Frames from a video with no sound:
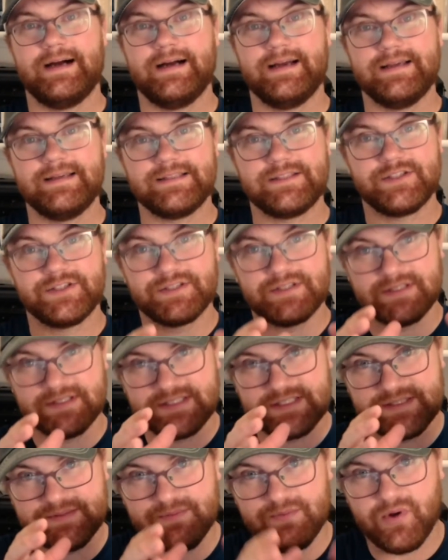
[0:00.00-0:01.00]
is just a
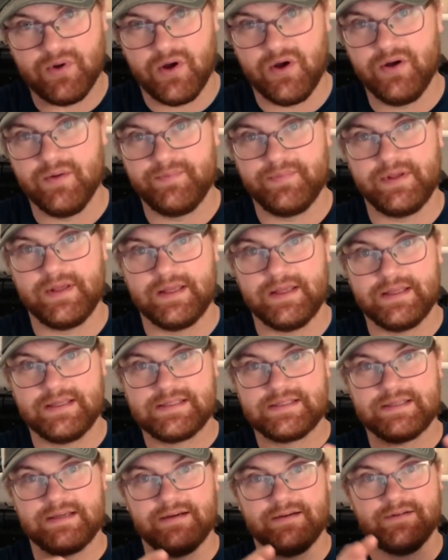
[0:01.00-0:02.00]
small
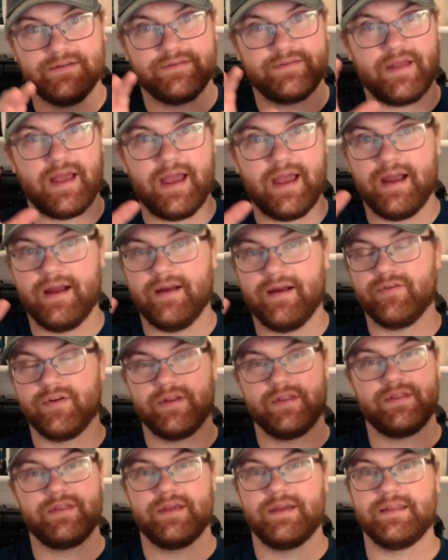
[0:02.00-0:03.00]
piece of
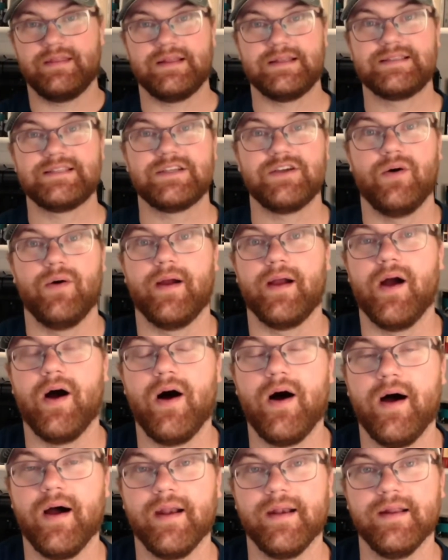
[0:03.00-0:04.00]
everything that's going
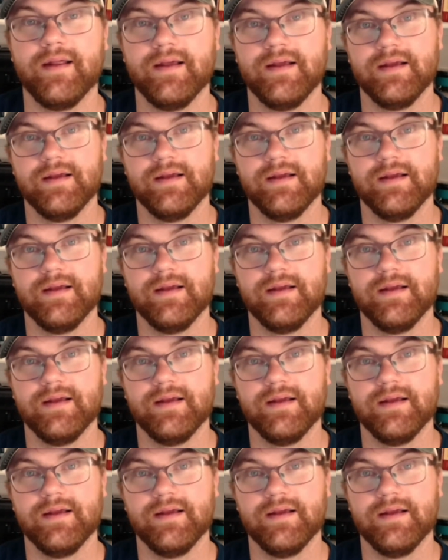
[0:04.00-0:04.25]
on,